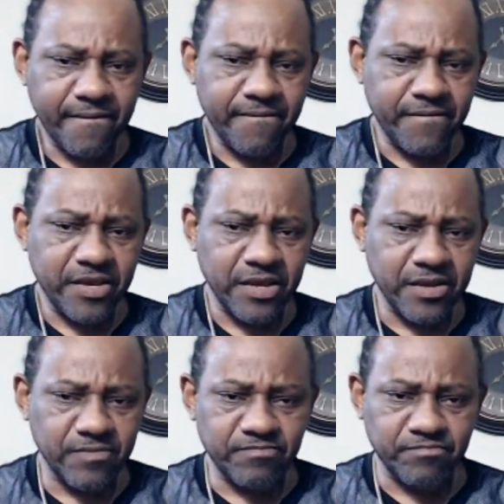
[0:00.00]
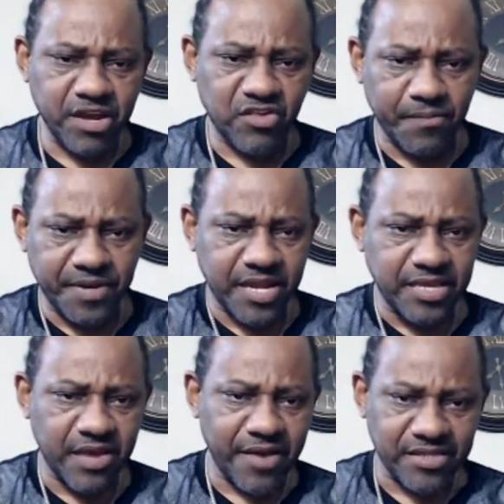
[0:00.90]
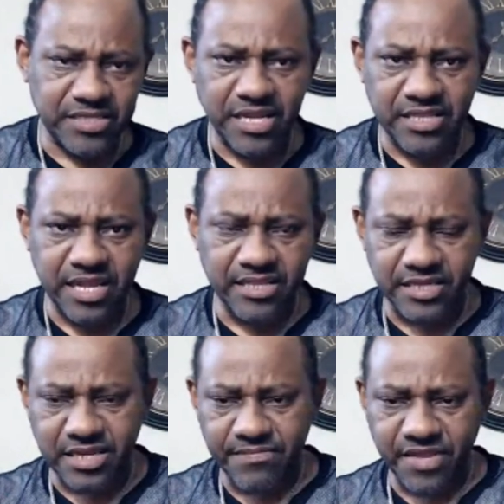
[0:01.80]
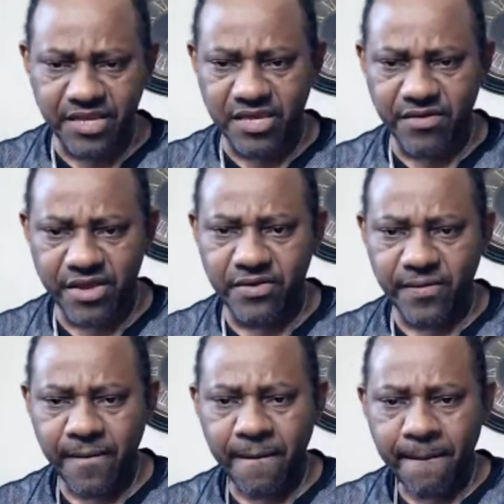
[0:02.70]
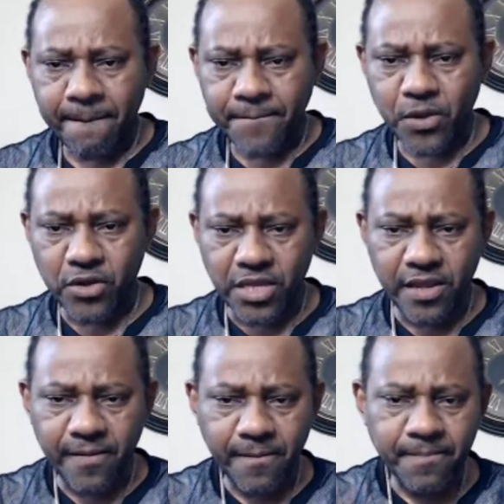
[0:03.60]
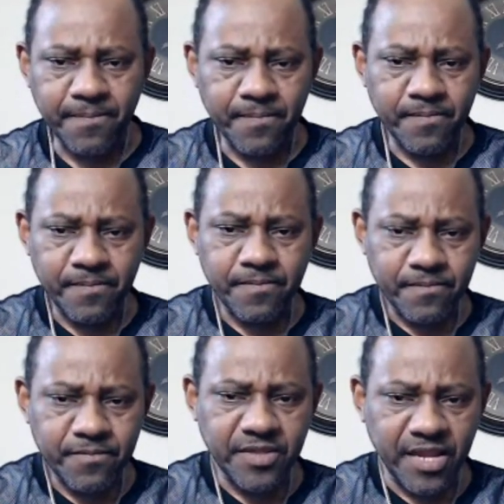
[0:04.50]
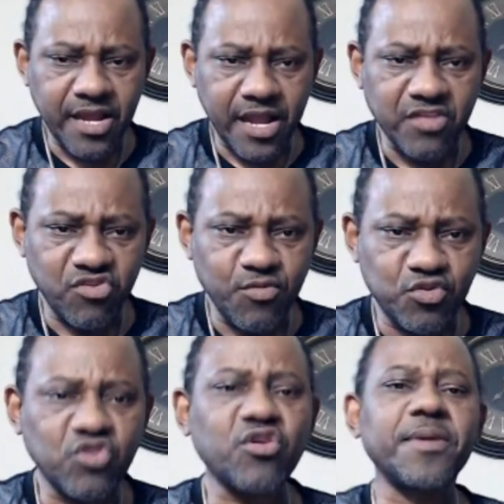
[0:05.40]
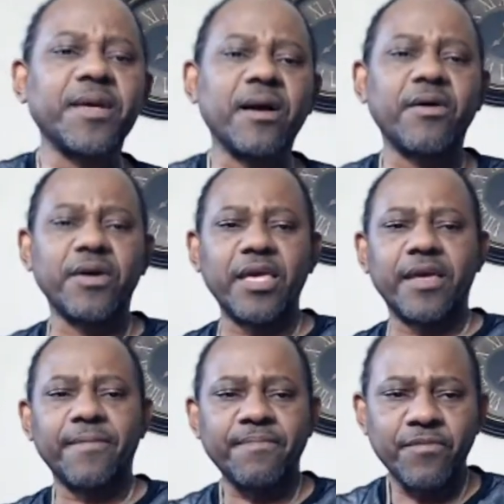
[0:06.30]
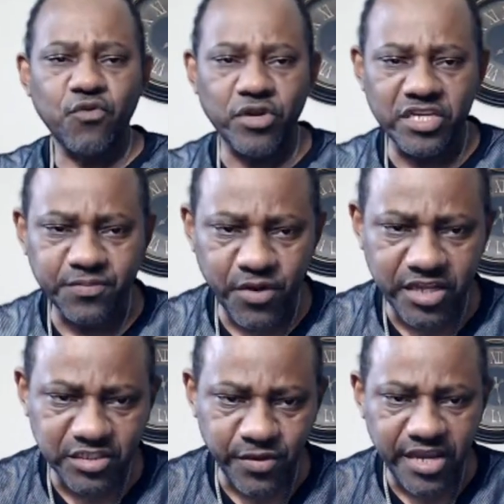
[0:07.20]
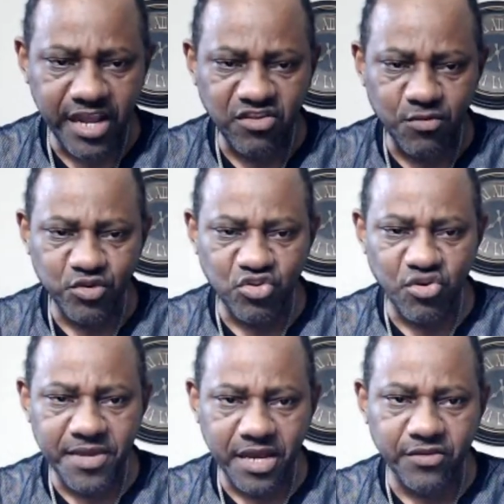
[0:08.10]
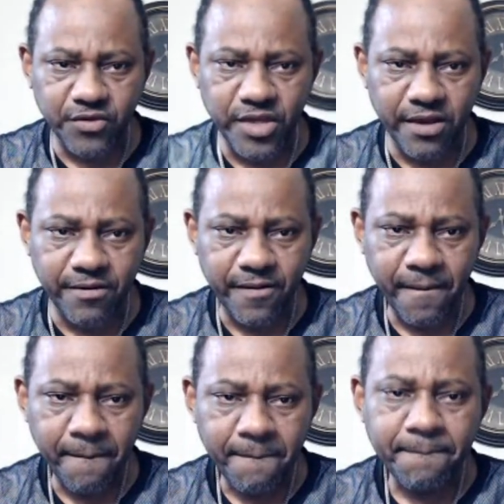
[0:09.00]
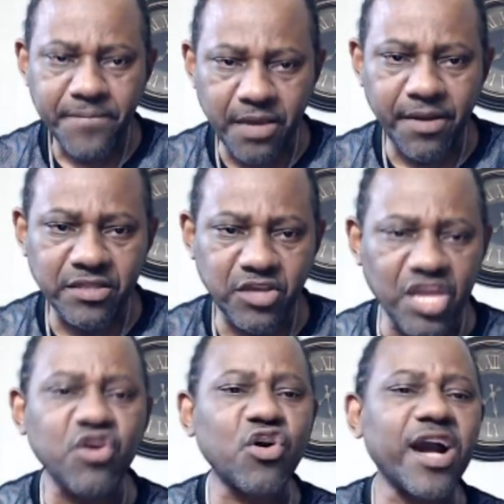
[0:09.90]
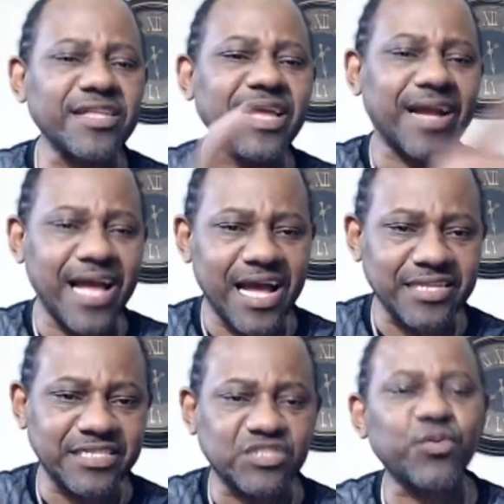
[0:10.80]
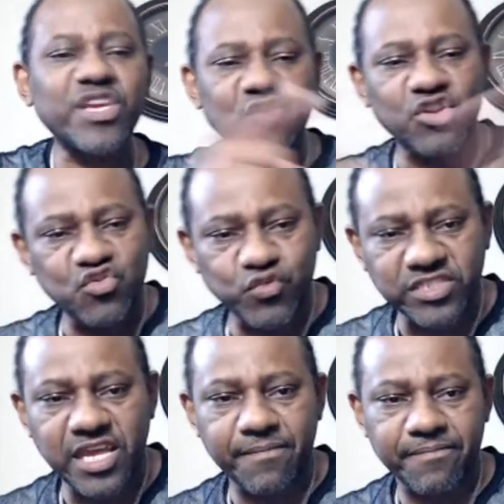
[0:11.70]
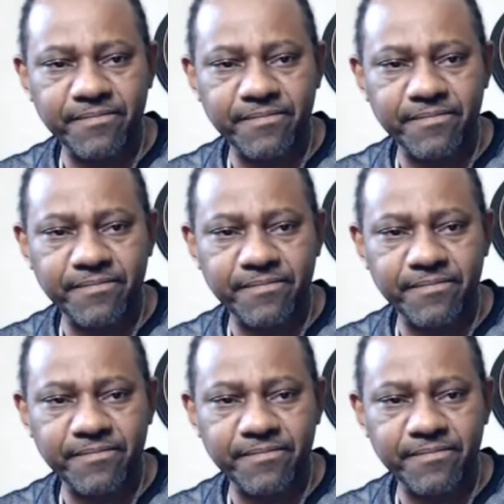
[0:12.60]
When you mash up in a car accident and think them take care of you. Okay. Still a contribute to Jamaica. Okay. All is more so you contribute to Jamaica too, yeah? Yeah, man. You're going to attack artists when you don't use them.